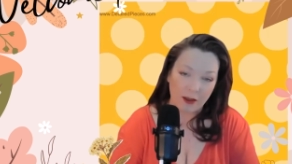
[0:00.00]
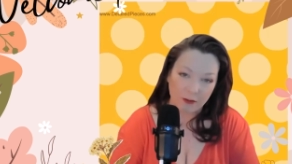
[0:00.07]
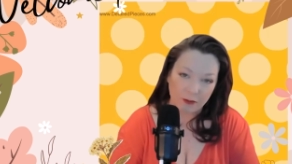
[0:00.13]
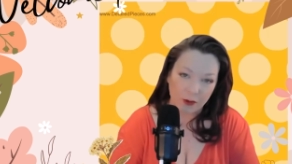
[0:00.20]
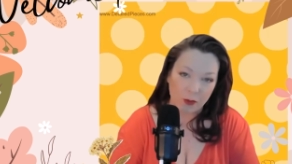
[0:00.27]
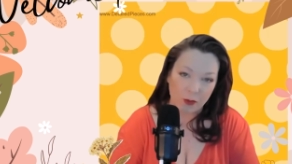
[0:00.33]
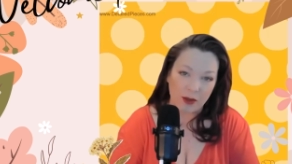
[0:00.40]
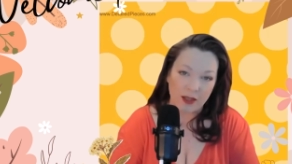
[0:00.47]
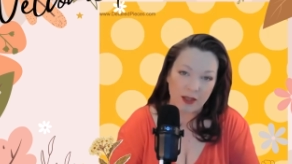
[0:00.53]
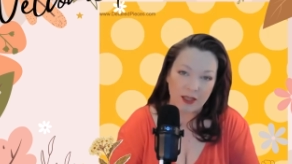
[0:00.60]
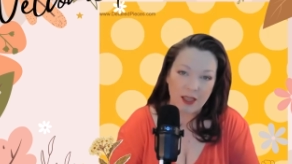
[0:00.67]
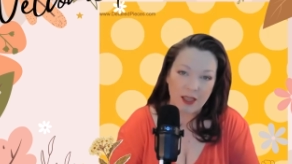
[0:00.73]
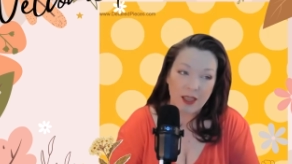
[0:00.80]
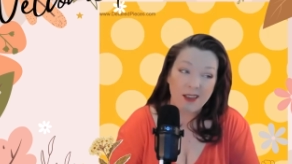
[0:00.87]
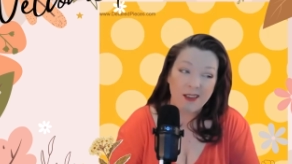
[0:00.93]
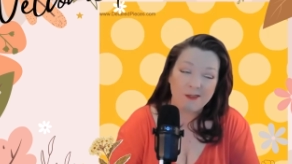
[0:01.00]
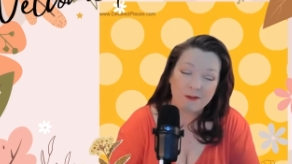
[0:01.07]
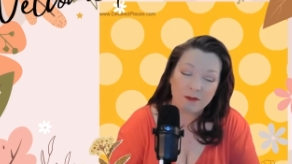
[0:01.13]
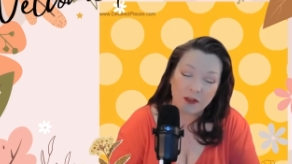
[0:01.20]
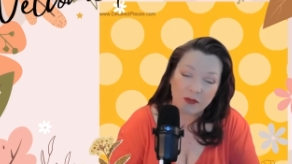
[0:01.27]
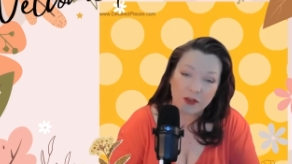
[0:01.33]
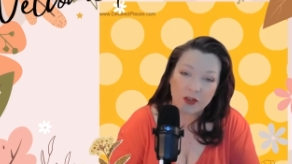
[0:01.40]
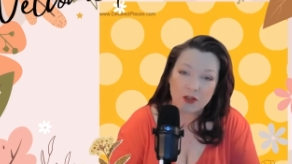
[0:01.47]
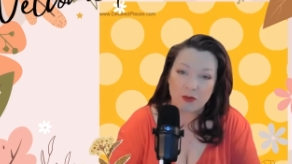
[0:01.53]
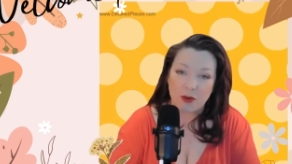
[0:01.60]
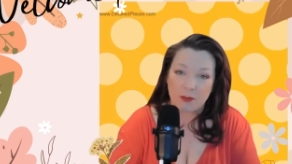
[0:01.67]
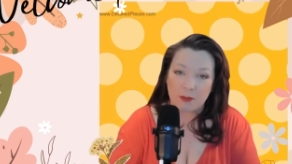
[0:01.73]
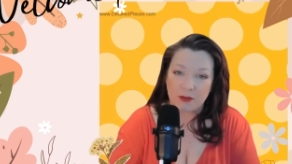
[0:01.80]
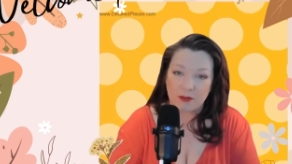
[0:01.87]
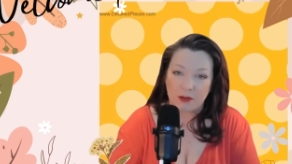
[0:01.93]
every week, 52
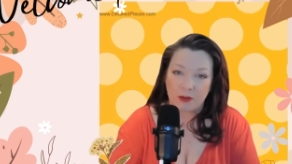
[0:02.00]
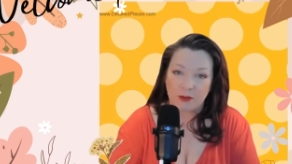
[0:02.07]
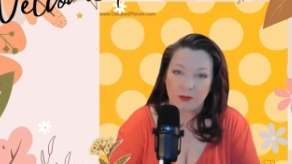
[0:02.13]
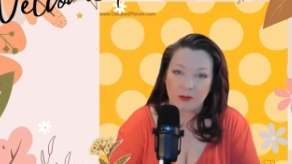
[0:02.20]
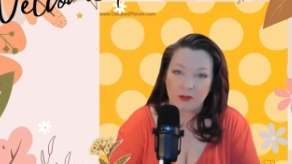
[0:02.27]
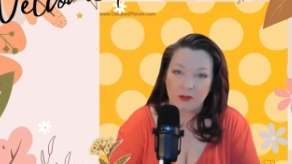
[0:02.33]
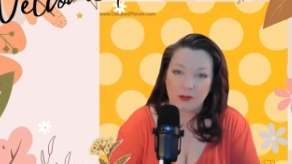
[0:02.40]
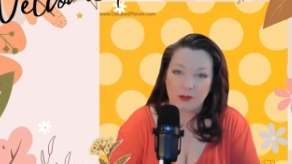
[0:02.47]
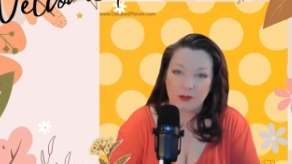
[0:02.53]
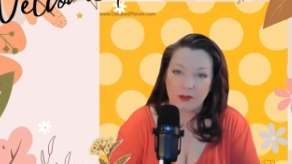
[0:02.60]
episodes.